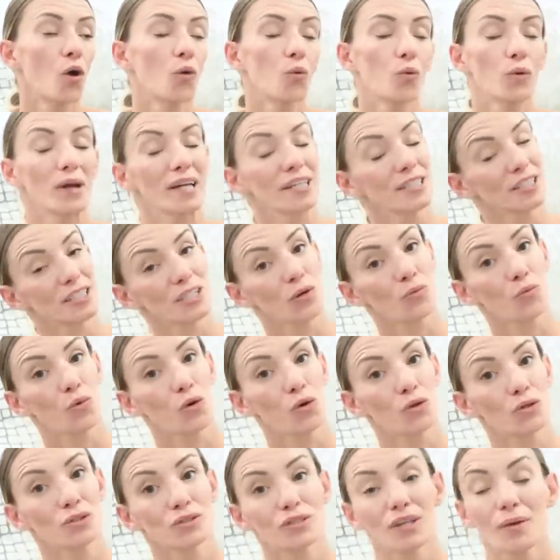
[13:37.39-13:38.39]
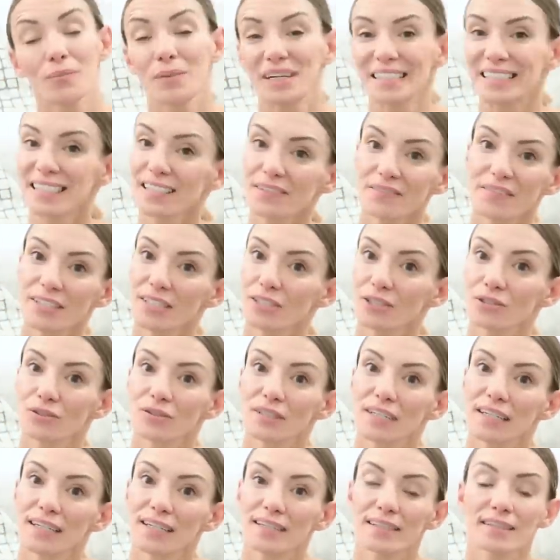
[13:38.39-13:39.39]
which was my TV
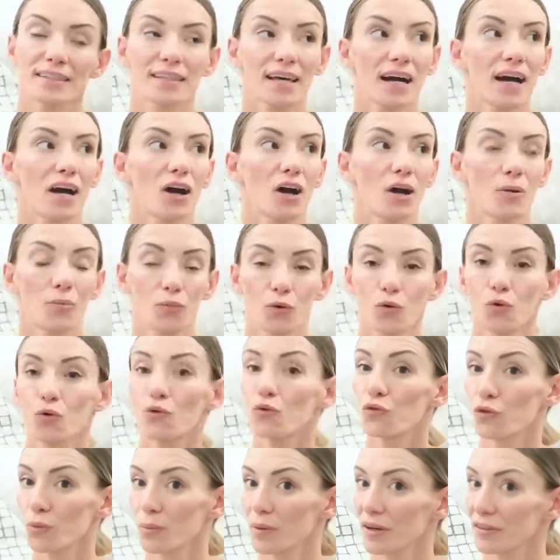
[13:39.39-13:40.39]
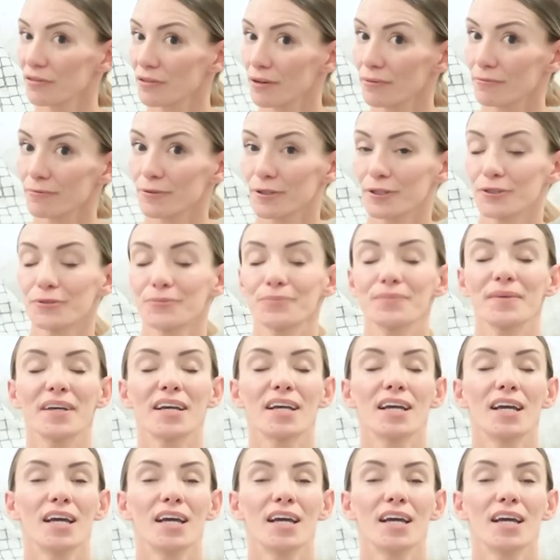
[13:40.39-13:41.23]
unit that I bought for my front room.